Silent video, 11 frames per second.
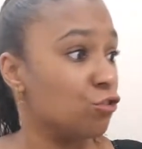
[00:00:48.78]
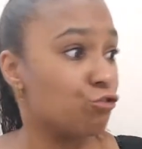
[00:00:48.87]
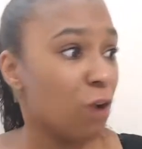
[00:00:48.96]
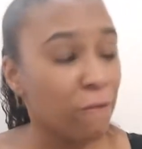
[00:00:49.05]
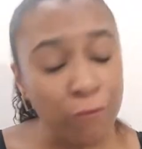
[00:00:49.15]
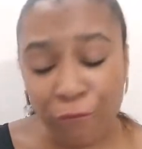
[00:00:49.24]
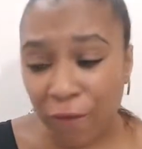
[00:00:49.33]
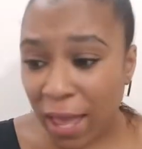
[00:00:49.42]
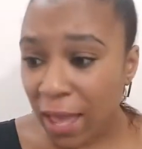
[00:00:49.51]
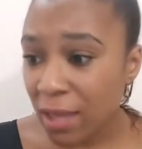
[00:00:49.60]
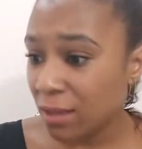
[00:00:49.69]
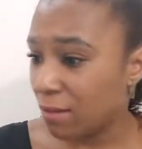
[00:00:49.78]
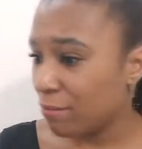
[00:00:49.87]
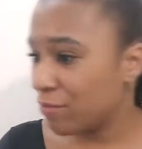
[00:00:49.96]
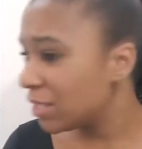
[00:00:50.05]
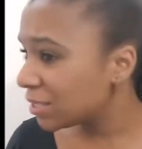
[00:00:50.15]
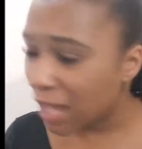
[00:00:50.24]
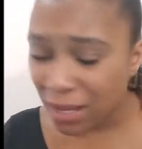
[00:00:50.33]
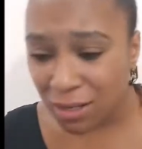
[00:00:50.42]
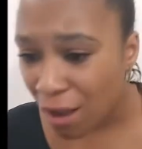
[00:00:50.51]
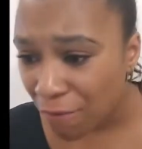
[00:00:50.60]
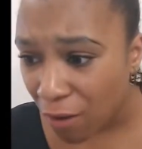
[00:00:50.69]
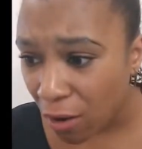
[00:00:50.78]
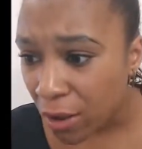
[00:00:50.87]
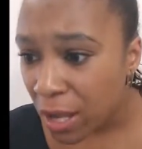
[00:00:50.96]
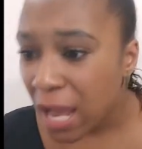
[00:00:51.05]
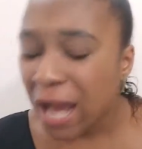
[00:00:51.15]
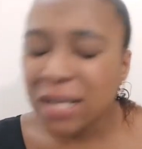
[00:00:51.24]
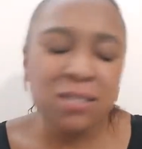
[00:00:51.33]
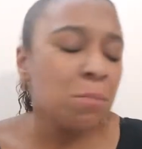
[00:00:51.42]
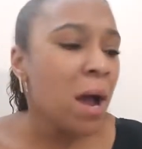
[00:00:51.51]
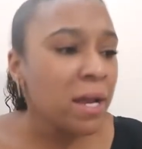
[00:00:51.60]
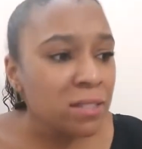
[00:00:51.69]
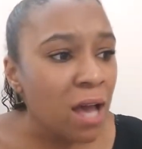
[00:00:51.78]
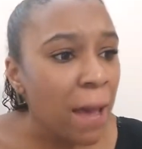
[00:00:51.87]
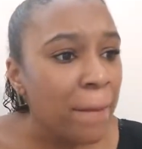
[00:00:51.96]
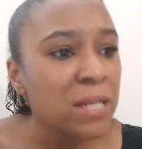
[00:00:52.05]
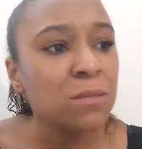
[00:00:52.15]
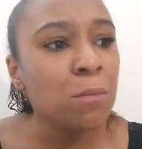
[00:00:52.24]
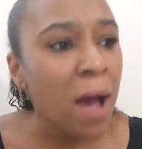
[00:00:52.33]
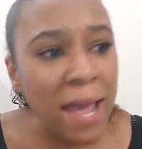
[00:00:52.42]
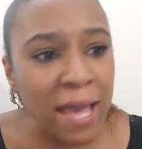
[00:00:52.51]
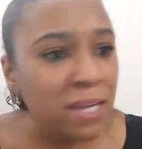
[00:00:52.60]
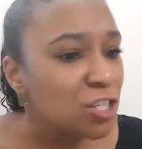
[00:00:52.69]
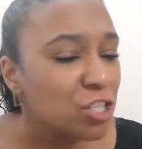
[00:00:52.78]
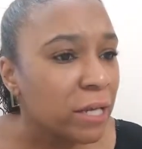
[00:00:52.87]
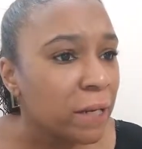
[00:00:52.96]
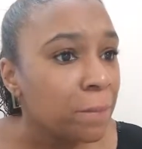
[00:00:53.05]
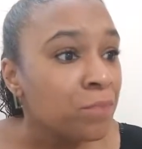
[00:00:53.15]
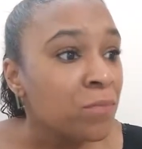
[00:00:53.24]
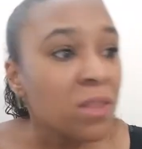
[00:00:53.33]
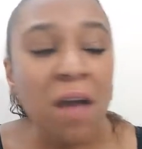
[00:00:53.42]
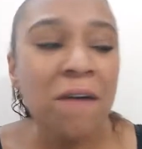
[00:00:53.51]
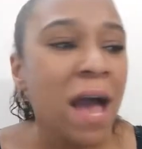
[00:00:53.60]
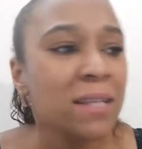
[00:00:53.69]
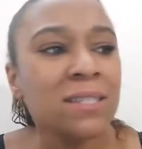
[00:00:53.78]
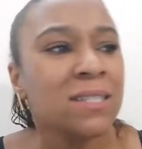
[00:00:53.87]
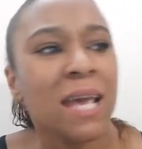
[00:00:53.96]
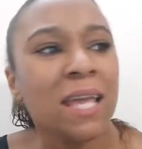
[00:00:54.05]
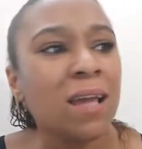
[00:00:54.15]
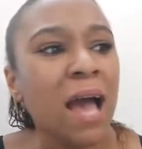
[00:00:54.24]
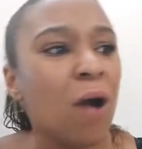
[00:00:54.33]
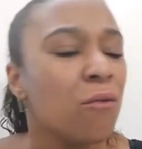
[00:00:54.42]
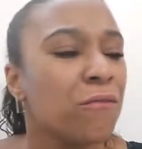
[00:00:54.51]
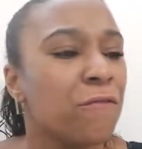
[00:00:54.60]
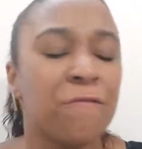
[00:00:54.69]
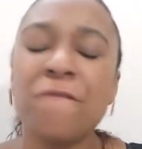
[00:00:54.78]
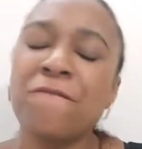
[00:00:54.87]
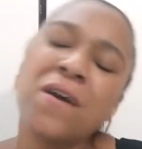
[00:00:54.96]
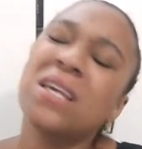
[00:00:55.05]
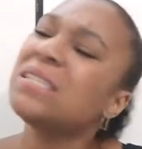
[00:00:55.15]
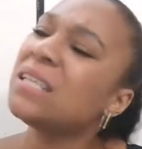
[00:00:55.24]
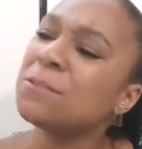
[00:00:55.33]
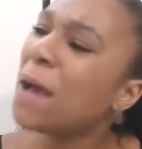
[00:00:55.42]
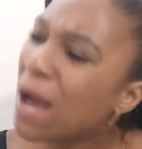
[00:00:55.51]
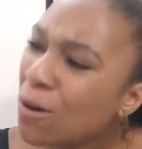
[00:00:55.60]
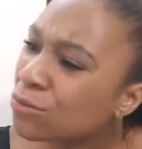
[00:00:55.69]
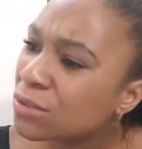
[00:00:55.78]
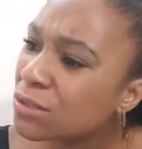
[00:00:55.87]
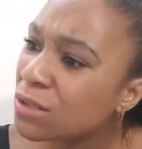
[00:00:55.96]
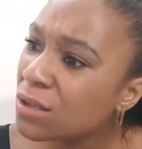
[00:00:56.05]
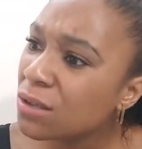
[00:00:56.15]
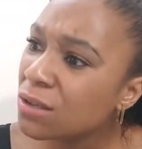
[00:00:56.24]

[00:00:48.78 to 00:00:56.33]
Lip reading: travel fare, this, that, and the other. And it's my time and it's my energy that I've had to take out of for £36.